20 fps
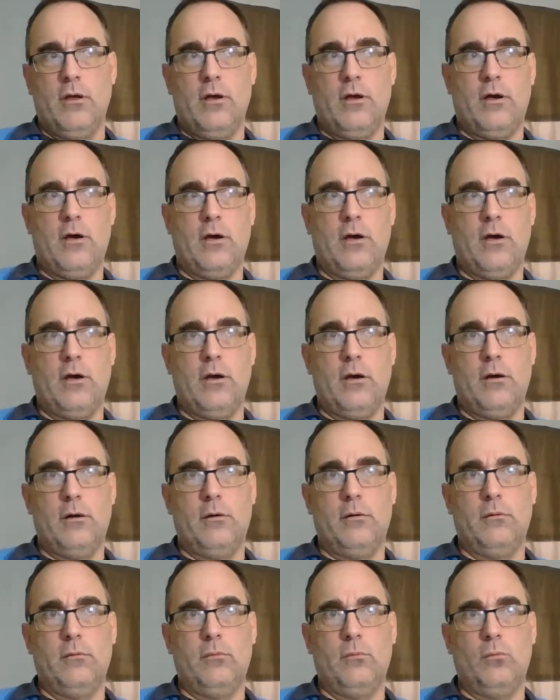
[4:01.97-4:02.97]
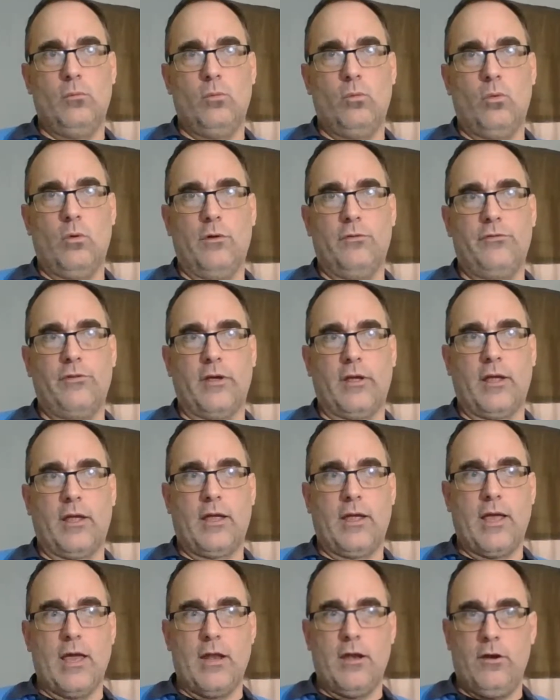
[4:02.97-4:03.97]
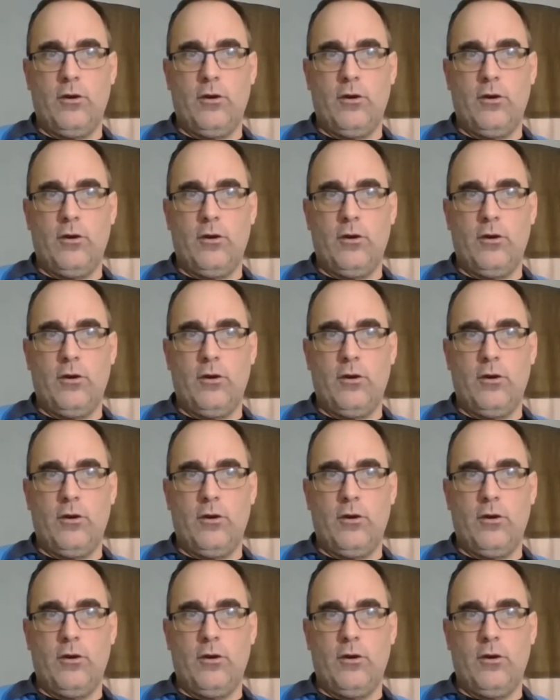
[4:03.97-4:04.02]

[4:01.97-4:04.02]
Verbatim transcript: uh, once I get a